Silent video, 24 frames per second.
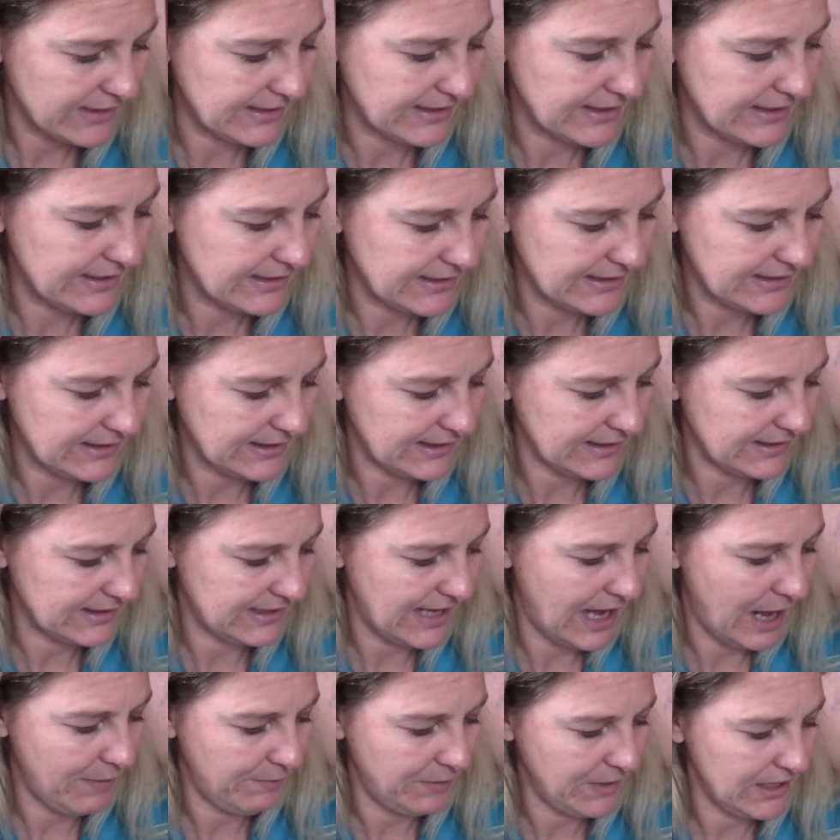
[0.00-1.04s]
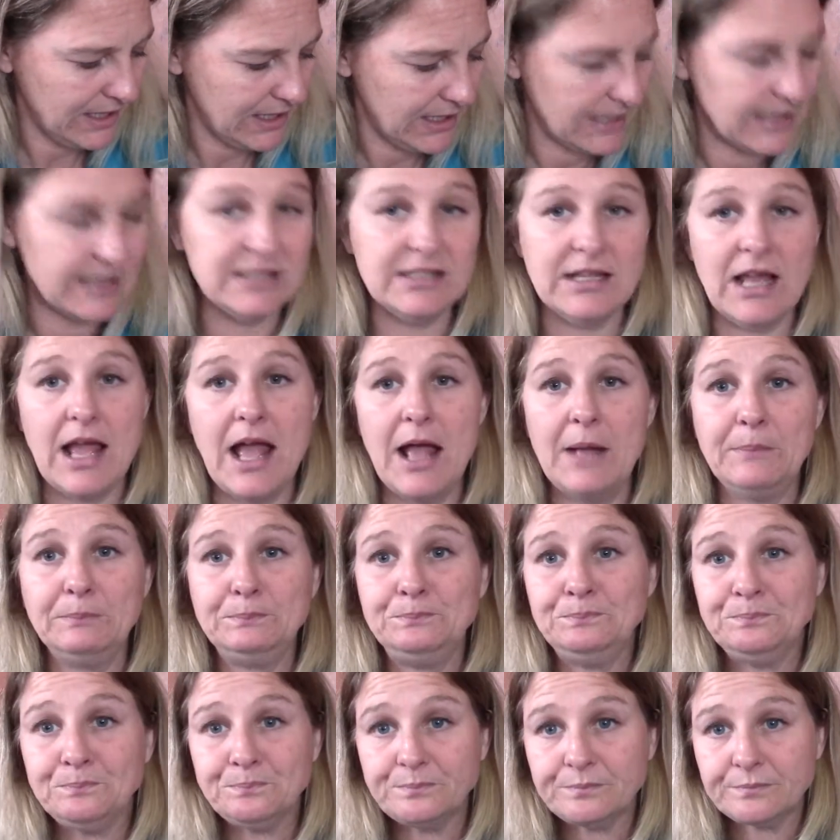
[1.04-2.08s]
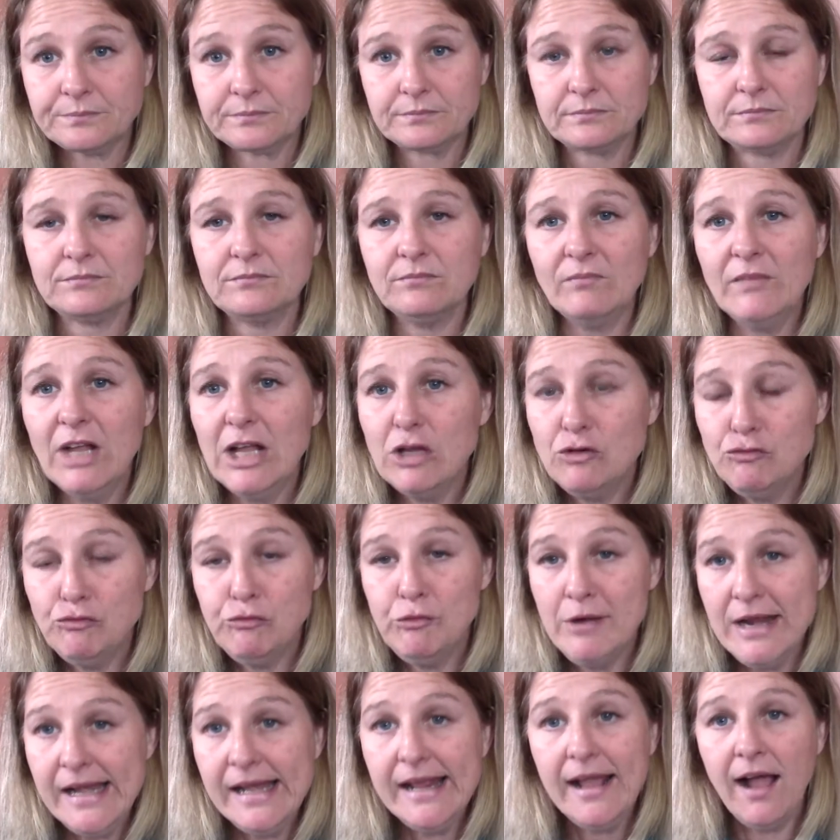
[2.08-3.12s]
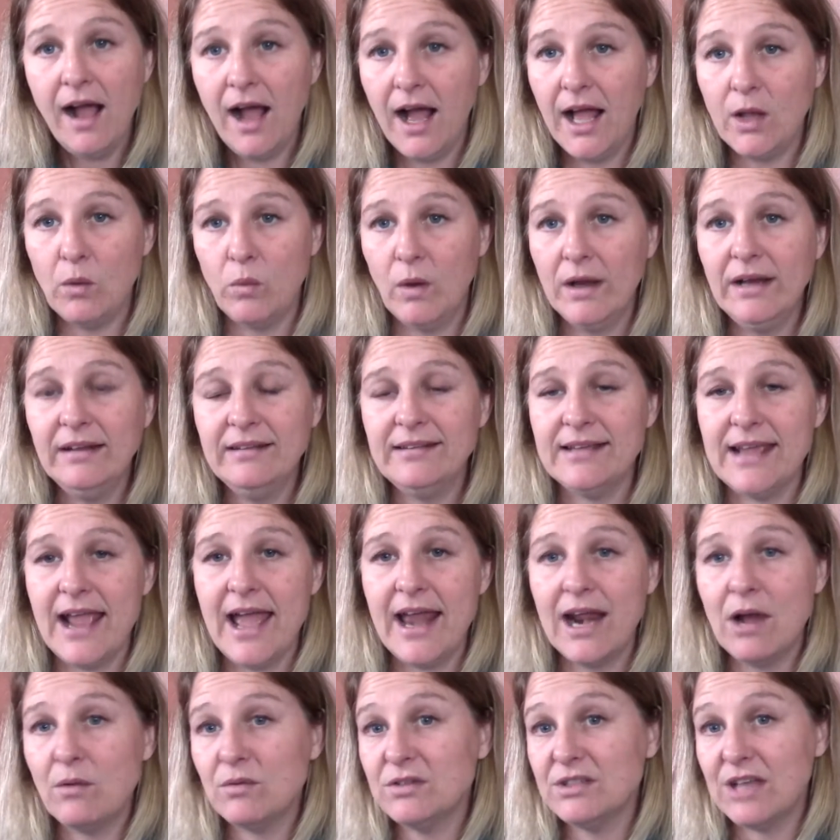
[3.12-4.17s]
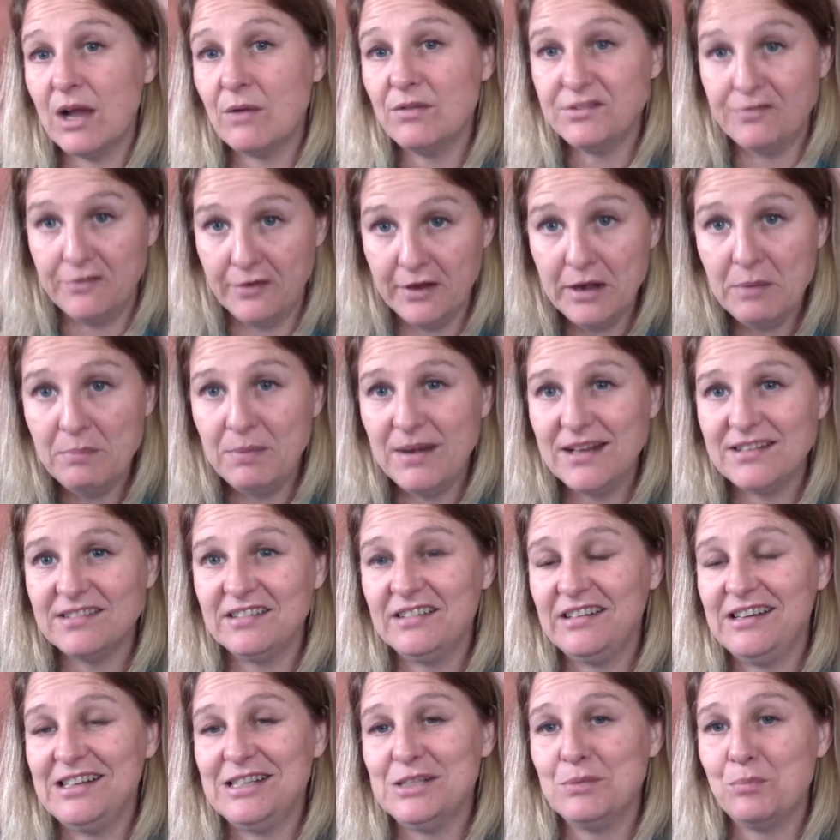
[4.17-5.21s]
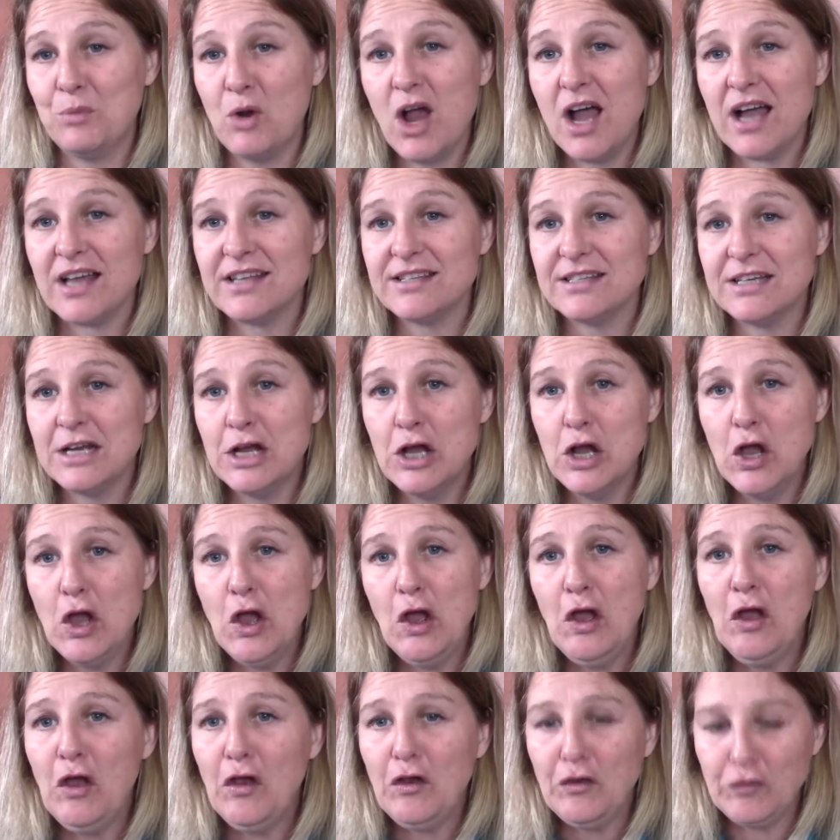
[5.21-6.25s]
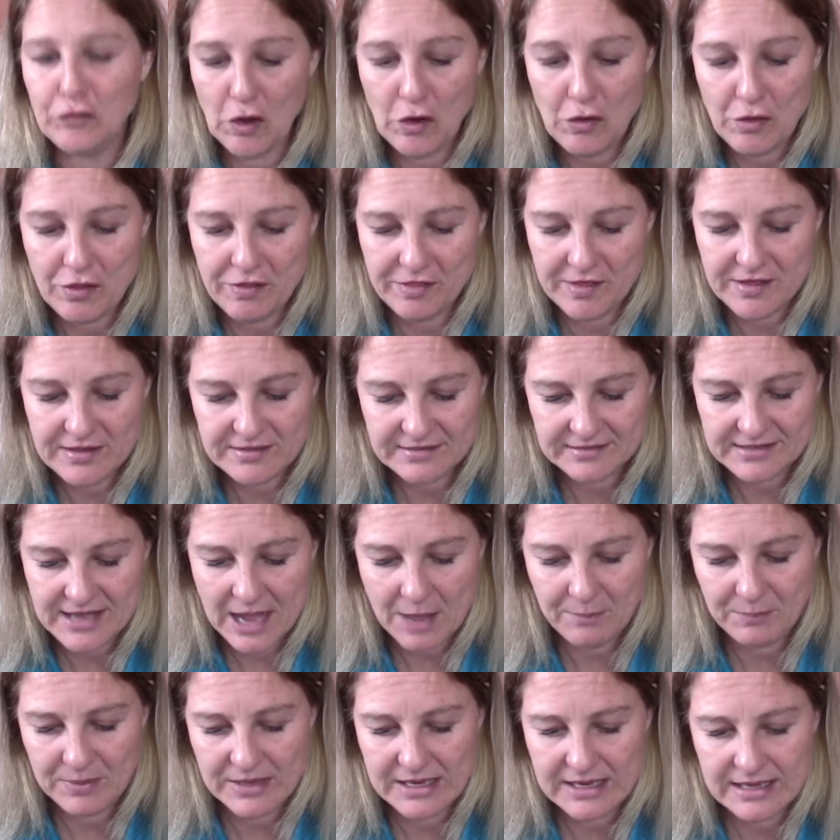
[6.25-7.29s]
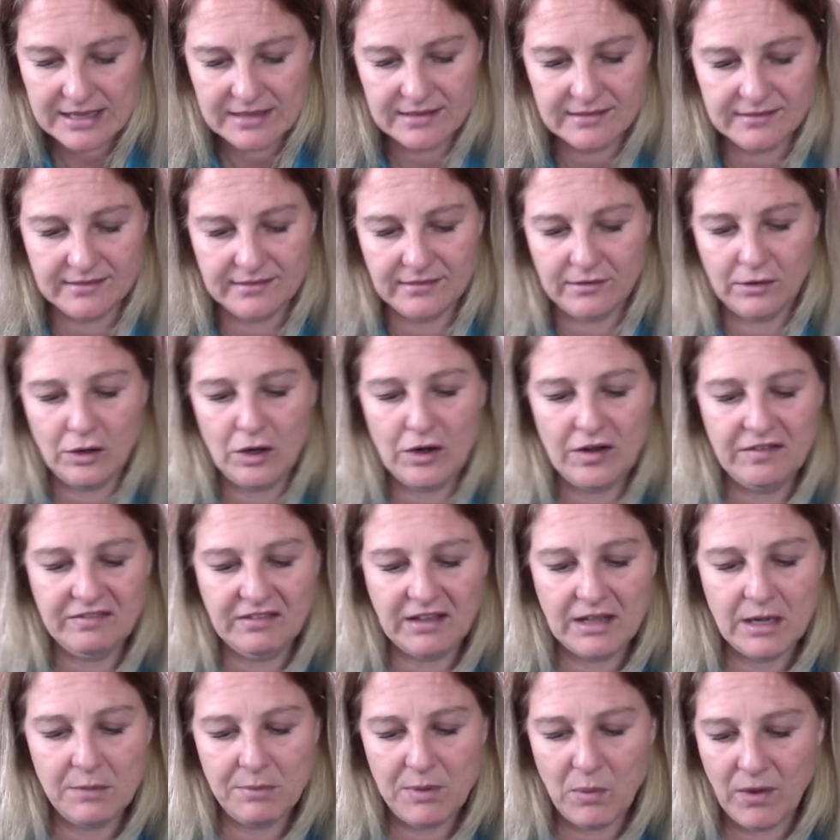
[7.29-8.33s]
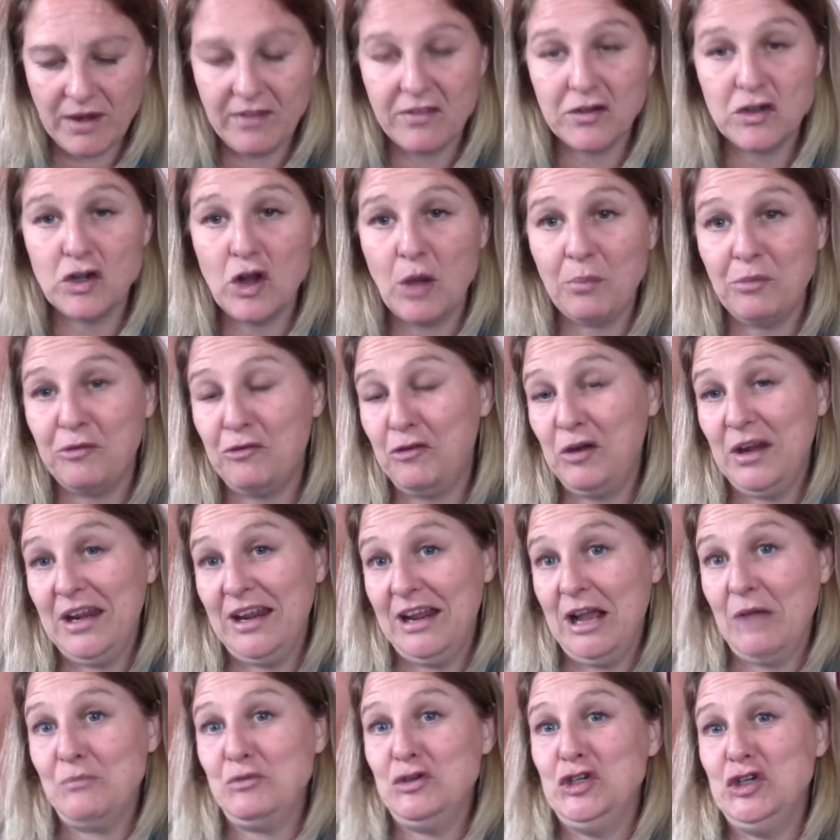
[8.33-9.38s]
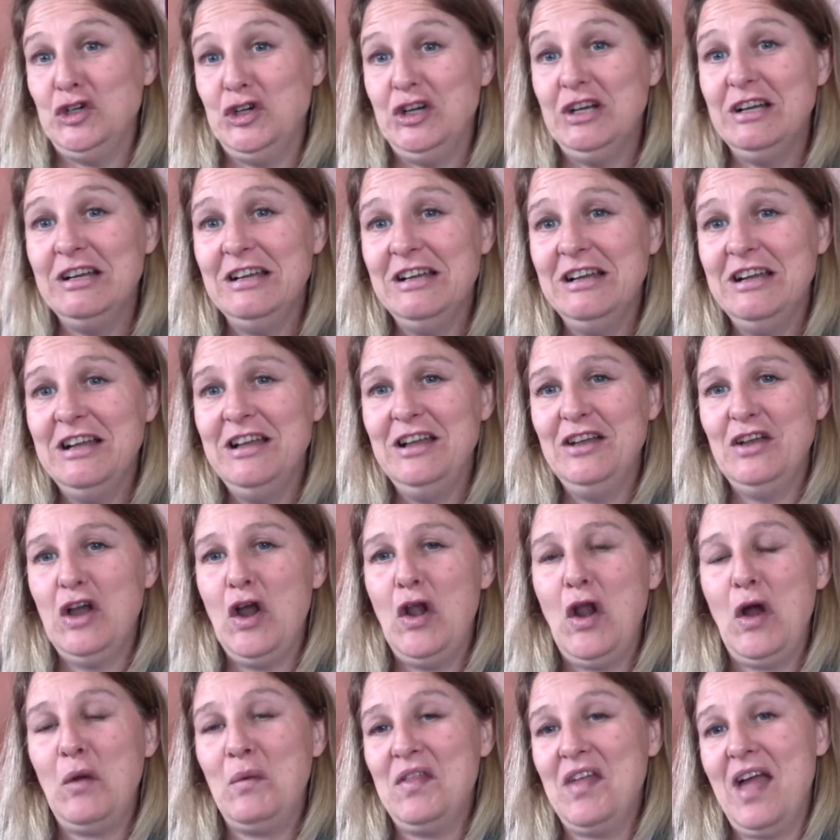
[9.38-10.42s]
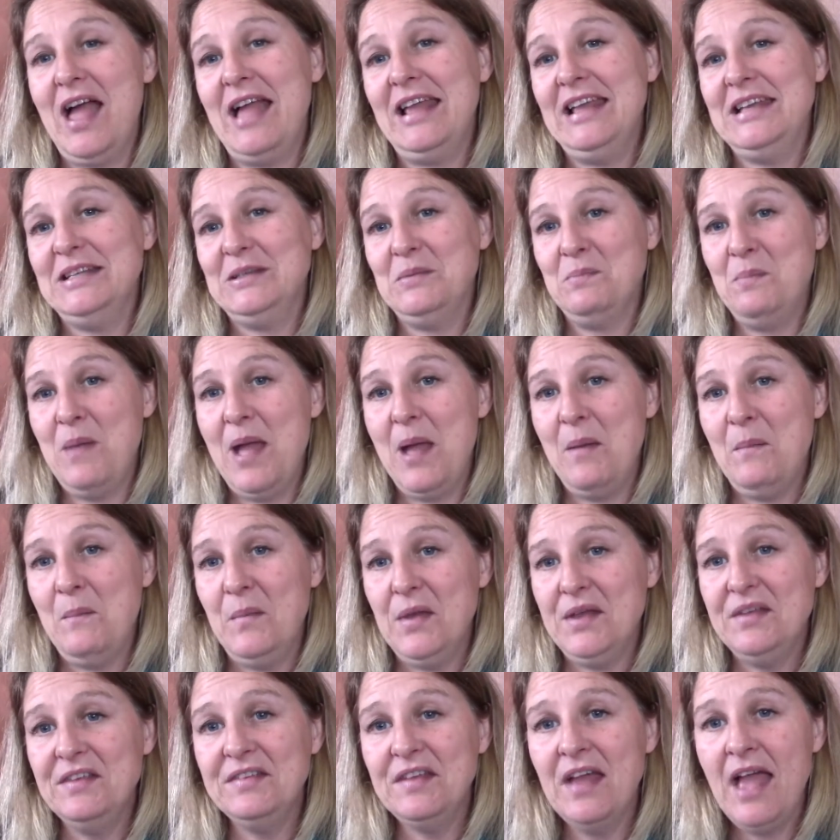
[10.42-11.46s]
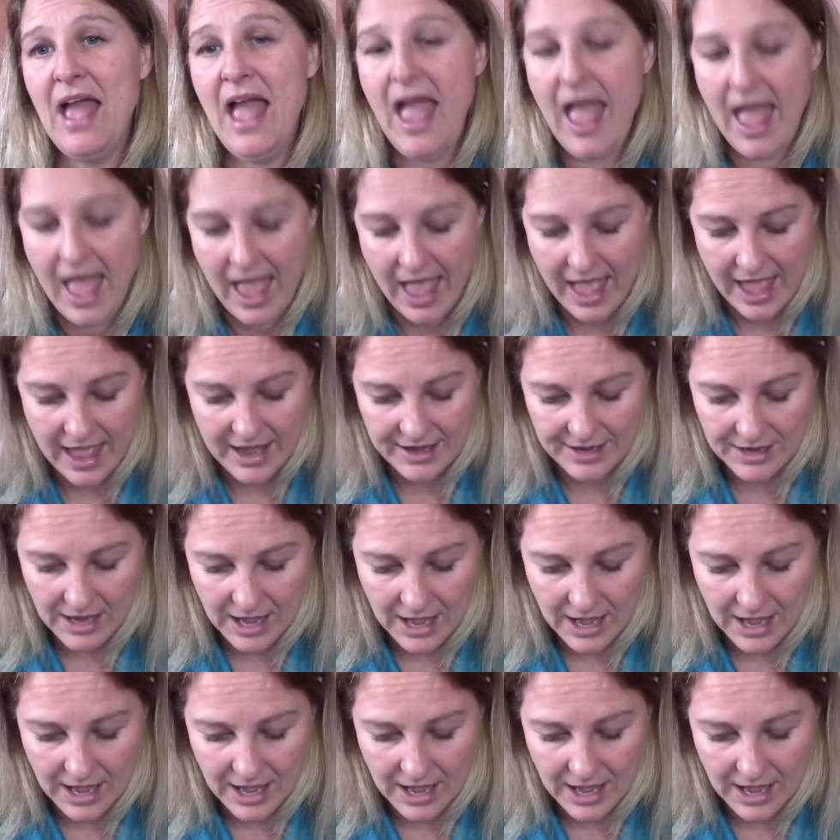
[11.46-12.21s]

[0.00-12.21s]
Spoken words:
this nappy is really high quality, and I was very pleasantly surprised. So this nappy is, you know, it's going to be one of the top 3, I'm sure, along with Huggies and Pampers. And